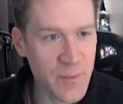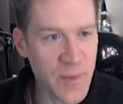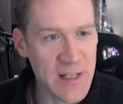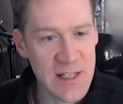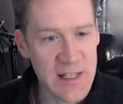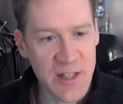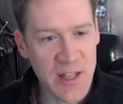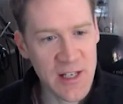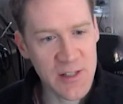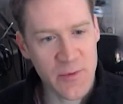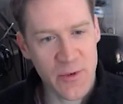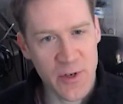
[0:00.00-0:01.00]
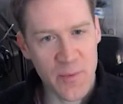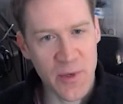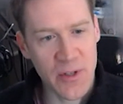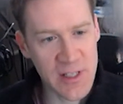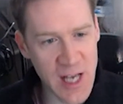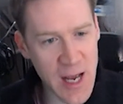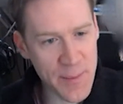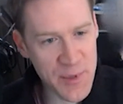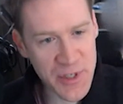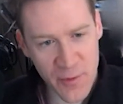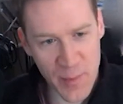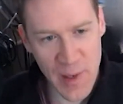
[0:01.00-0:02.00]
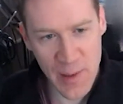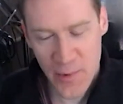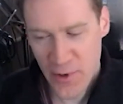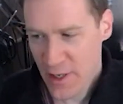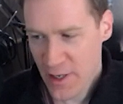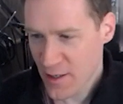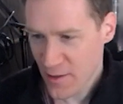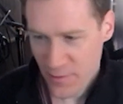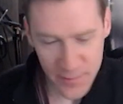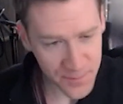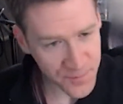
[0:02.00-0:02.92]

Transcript: But that's the thing is we're going to build this option for people, and if